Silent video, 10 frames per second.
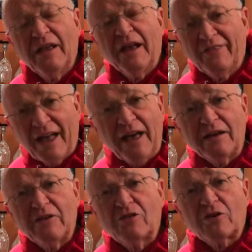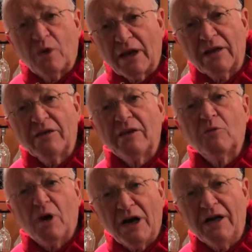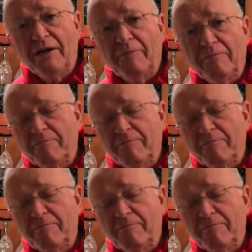And that is a quality wine.